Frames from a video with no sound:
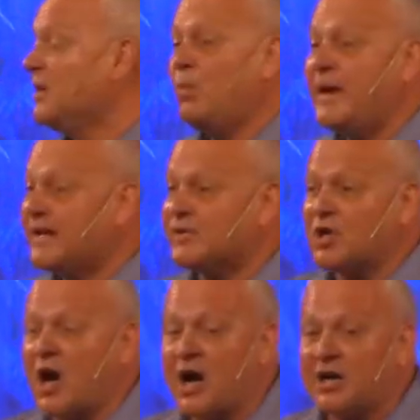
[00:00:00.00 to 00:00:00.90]
We can
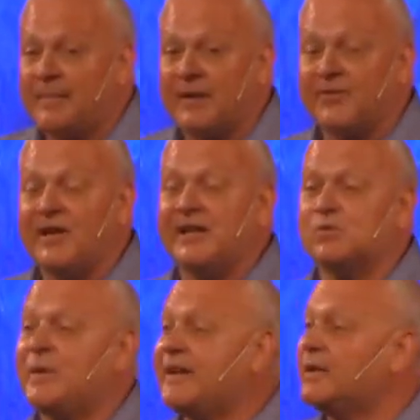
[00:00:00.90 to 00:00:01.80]
talk about things,
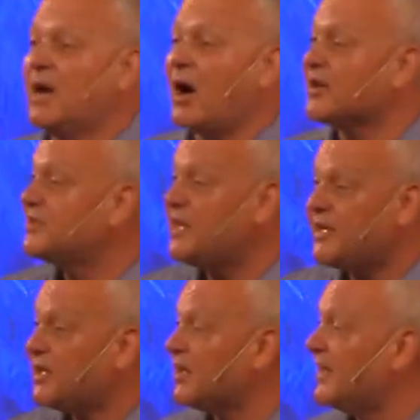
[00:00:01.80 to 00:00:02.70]
we can
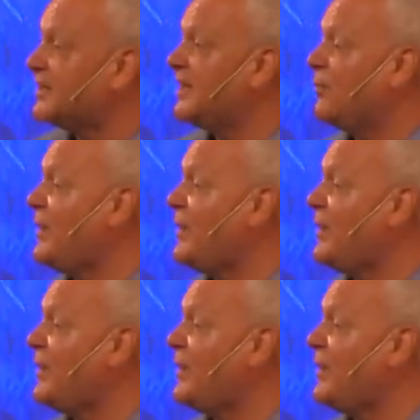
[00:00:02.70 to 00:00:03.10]
articulate them,